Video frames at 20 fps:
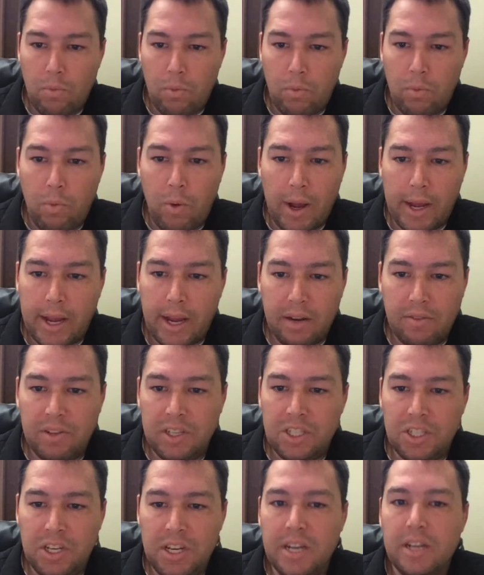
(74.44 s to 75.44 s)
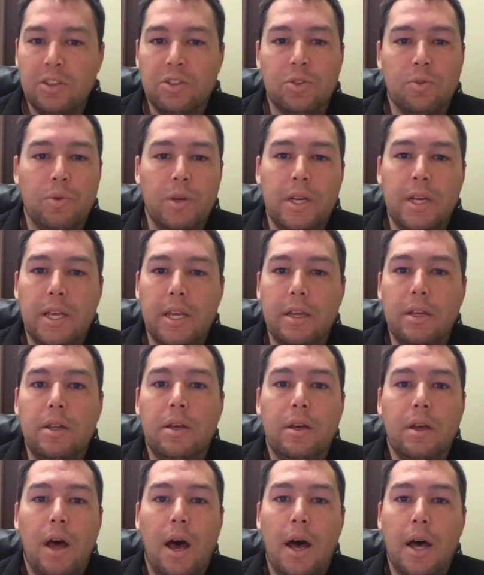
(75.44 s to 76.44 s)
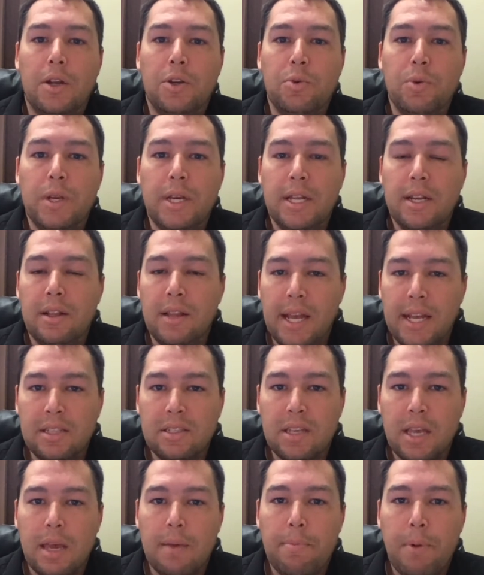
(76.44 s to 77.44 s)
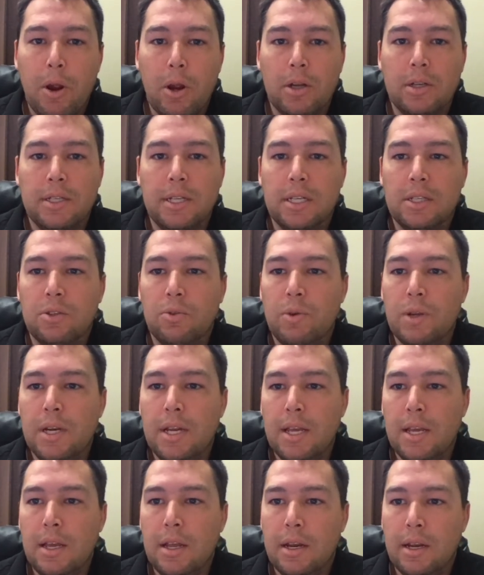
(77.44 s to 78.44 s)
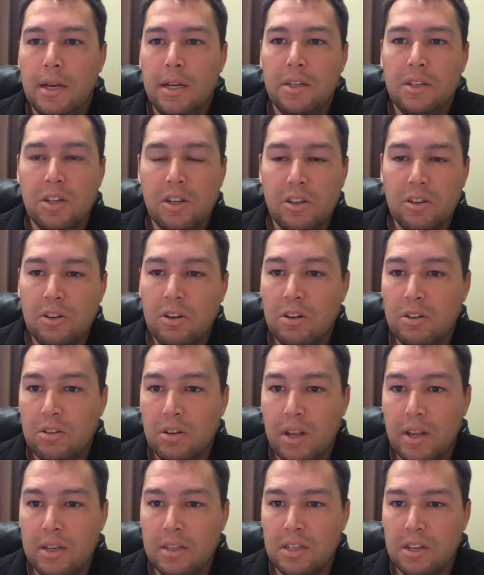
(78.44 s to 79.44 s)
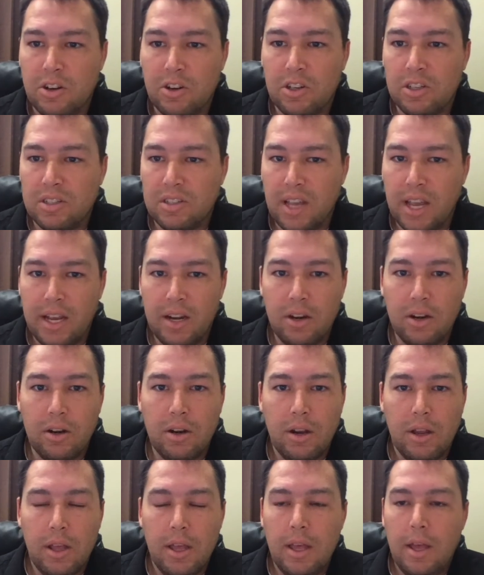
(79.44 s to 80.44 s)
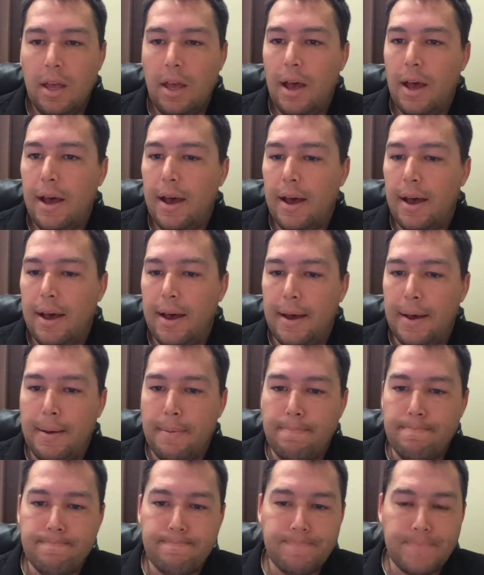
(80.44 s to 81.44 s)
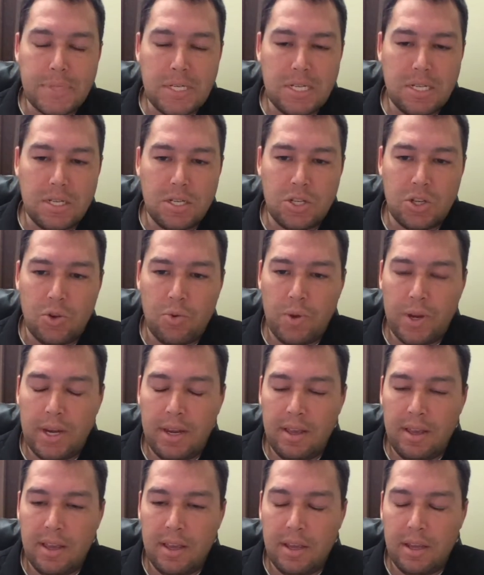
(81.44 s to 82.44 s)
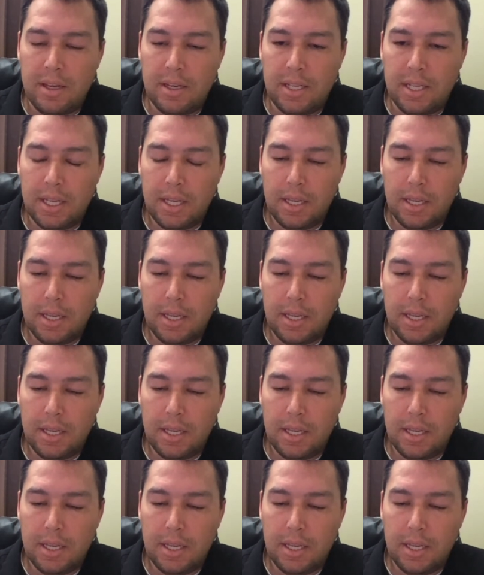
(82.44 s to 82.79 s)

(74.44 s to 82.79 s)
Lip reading: what kind of engineers do we need? Do we need a landscape architect? Do we need an interior designer? Do we need